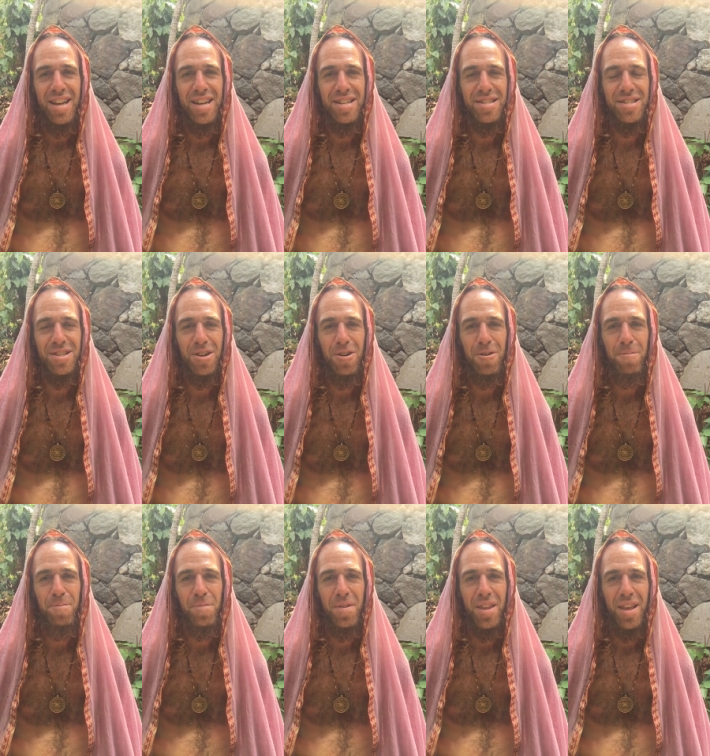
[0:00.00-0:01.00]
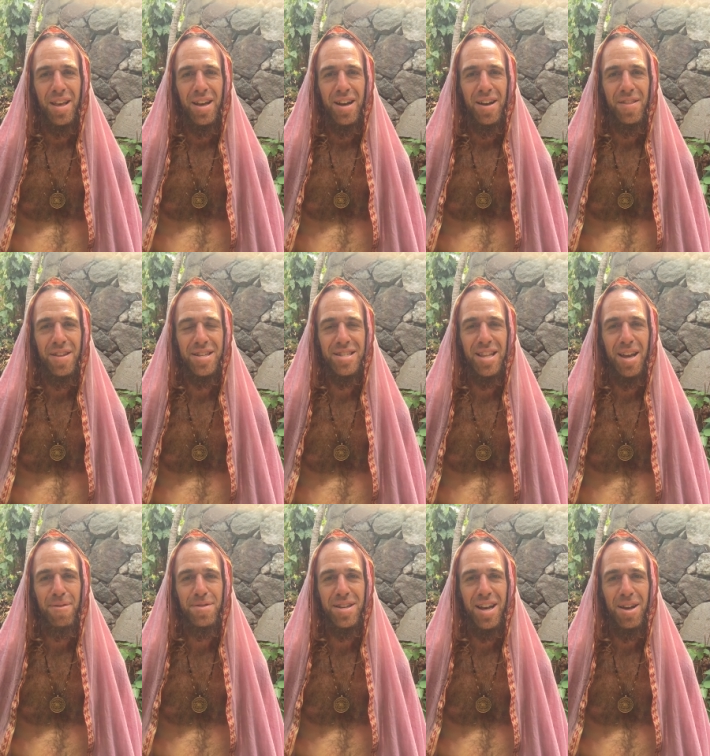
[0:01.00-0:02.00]
And so, in this
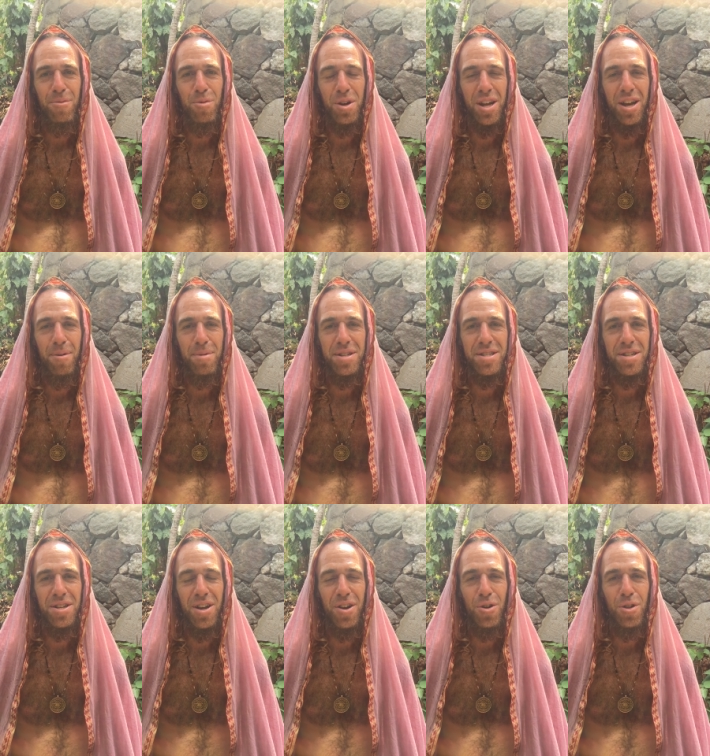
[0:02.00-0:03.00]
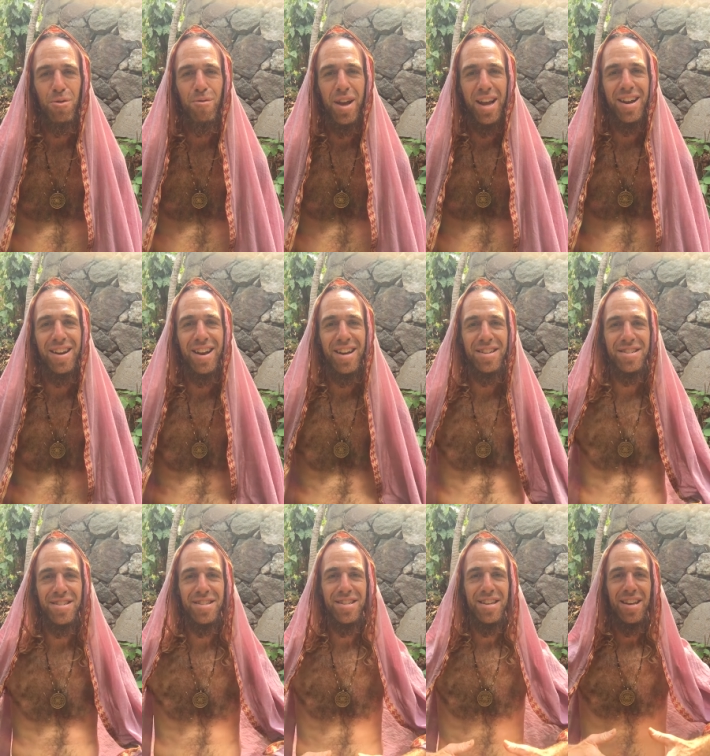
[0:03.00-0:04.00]
lifetime, we're coming to not only
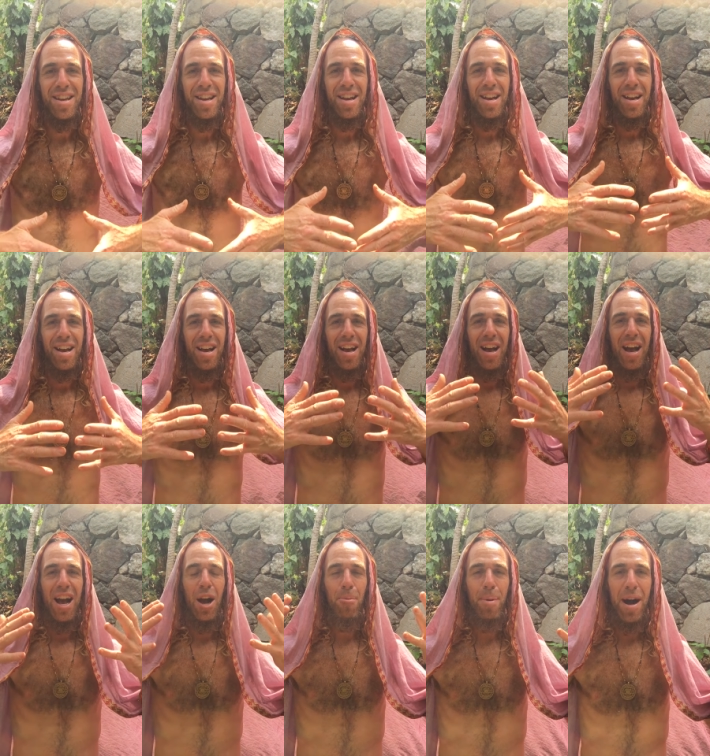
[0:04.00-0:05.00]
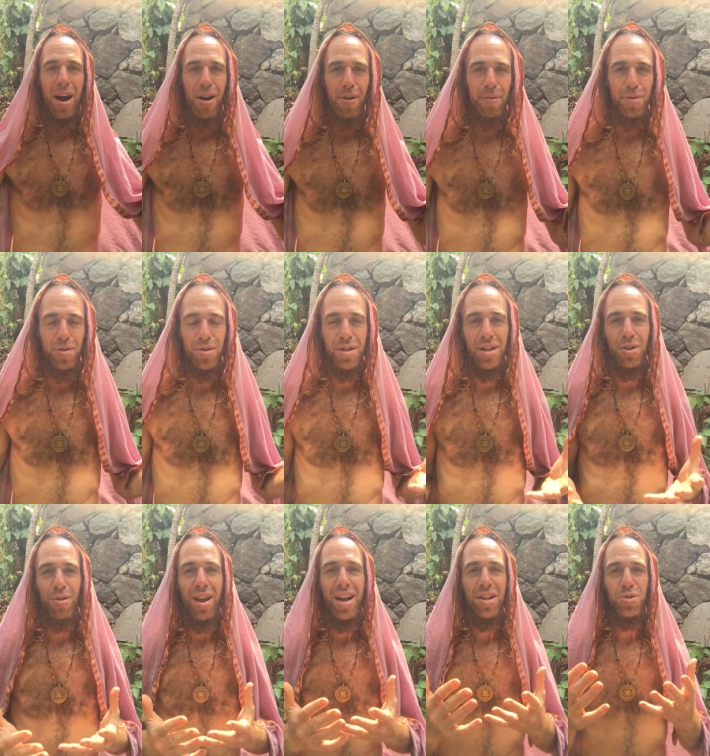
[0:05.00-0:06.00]
recognize how powerful and
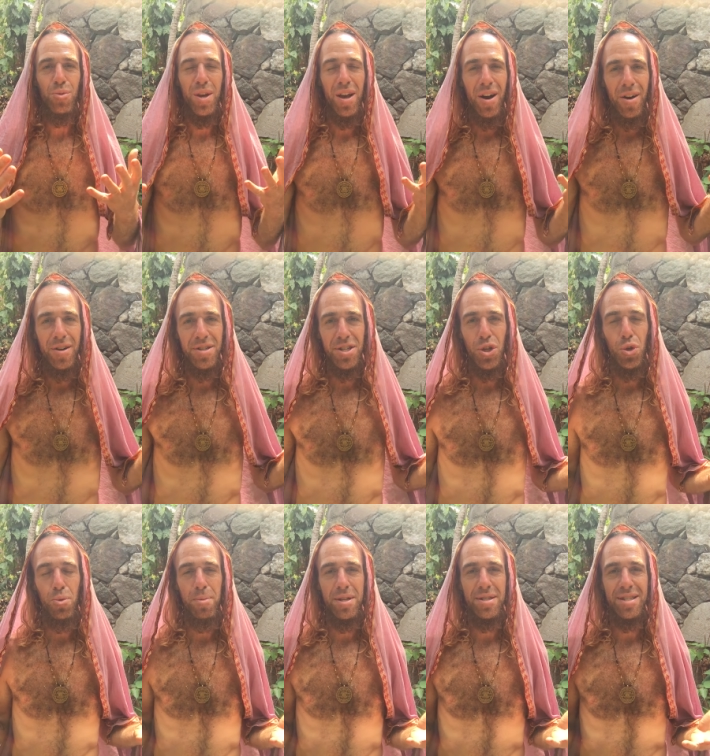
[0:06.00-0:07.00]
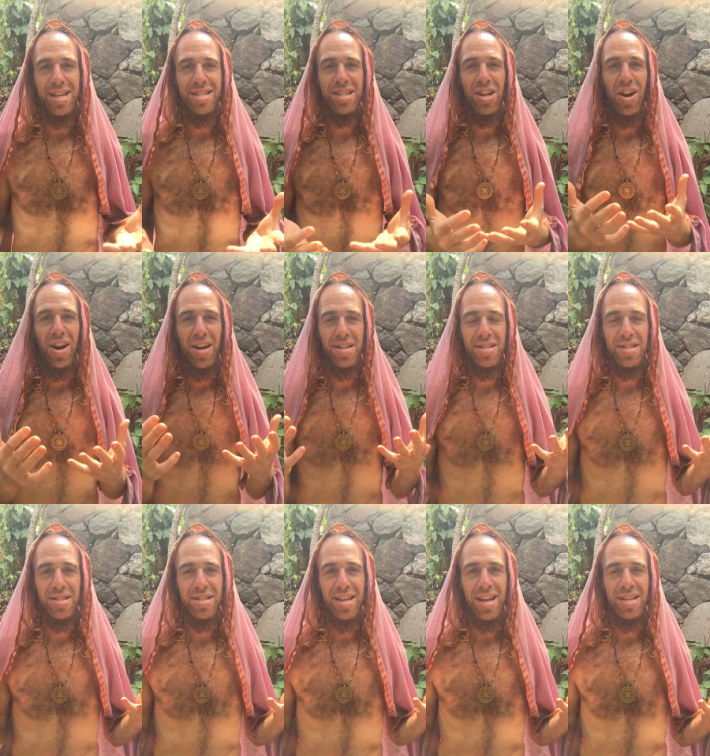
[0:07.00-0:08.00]
grand we are as humans, as
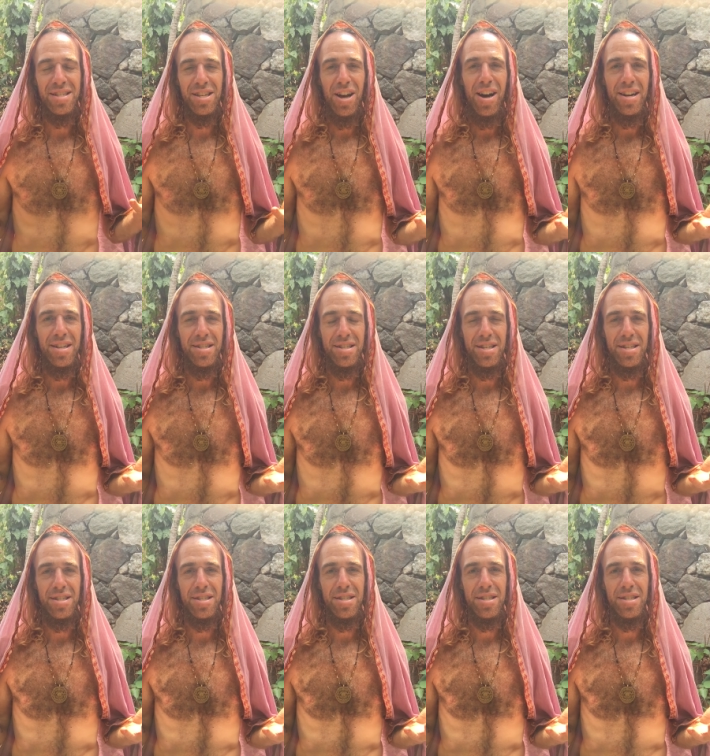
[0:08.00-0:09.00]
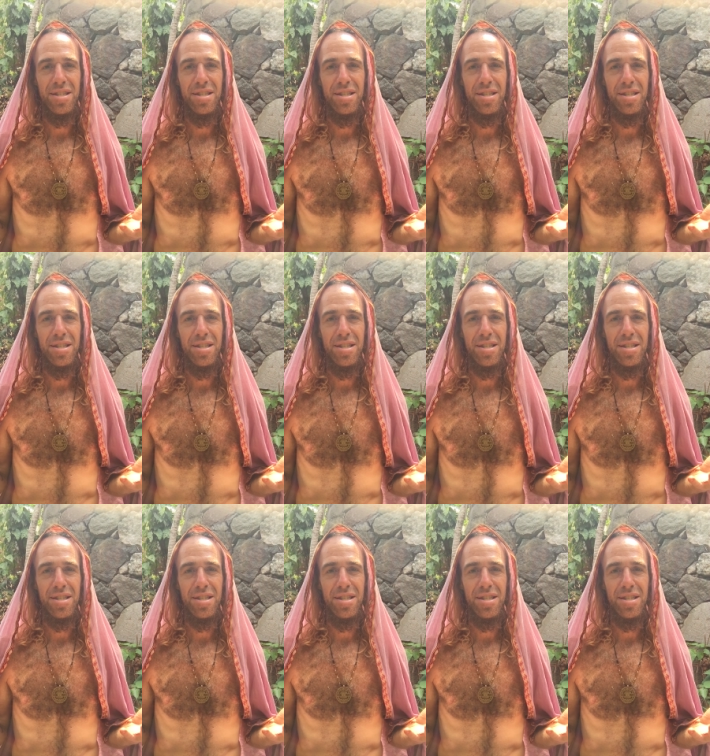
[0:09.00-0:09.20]
gods, as goddesses,